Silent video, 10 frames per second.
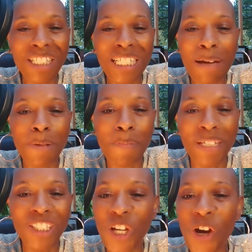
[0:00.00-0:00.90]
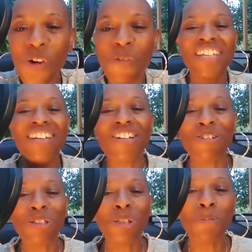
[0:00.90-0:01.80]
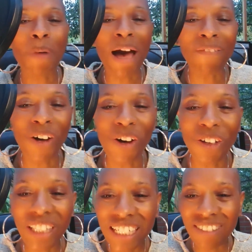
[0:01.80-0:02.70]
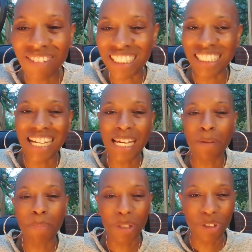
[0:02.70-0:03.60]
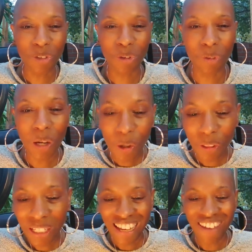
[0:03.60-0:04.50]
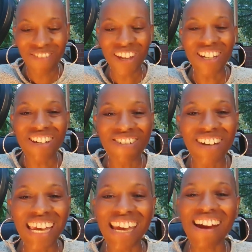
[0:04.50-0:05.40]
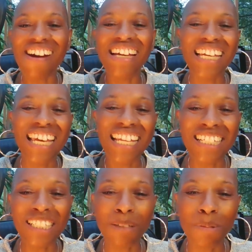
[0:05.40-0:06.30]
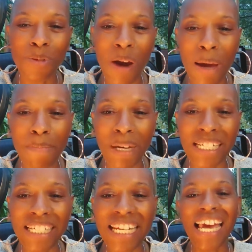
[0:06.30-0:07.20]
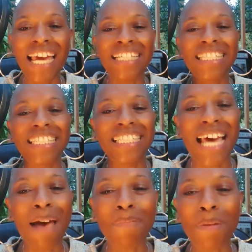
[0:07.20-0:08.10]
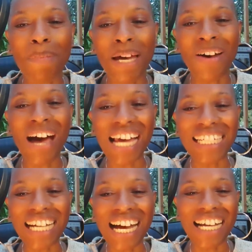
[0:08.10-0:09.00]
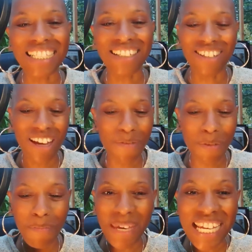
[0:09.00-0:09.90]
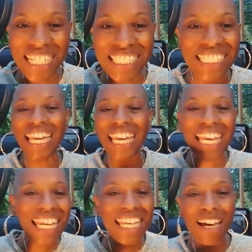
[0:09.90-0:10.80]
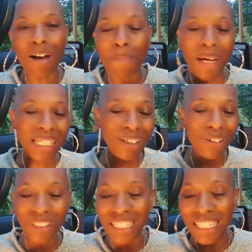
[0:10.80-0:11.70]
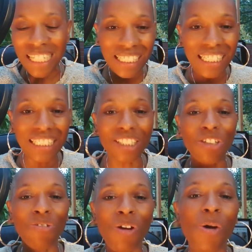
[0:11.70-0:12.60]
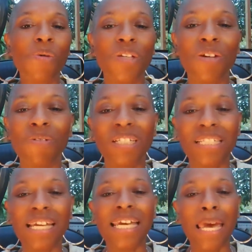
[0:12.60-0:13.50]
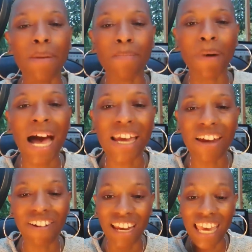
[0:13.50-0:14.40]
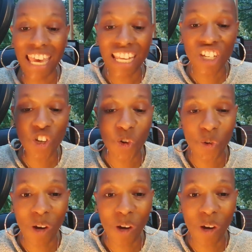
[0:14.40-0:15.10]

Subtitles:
the Spence Show, your go-to spot for all things real estate and personal growth. If you're new here, hit the subscribe button and tap the bell icon so you never miss any of my golden nuggets to grow your real estate empire and your